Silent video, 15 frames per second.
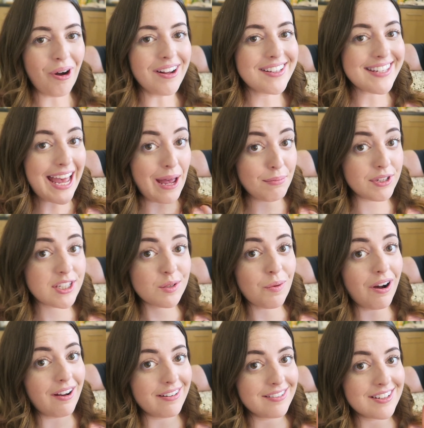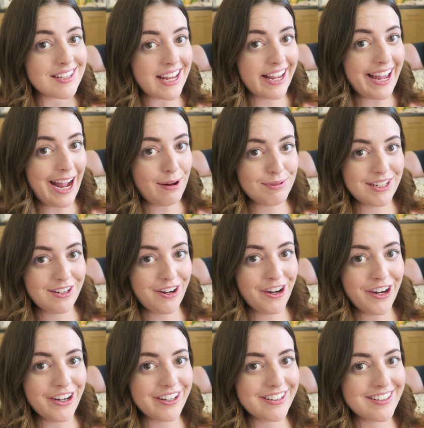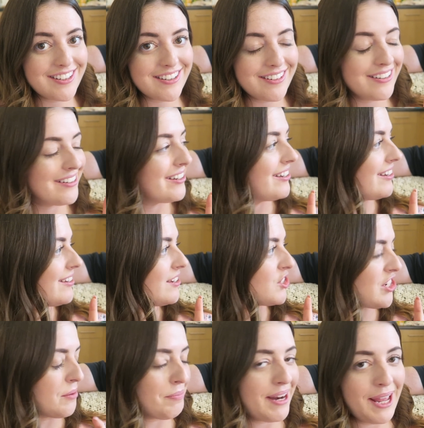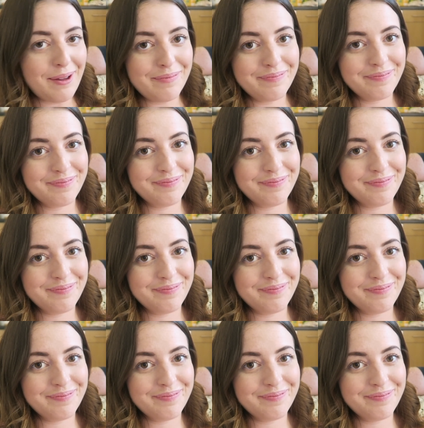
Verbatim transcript: What's Emma Swan's and Captain Hook's ship name?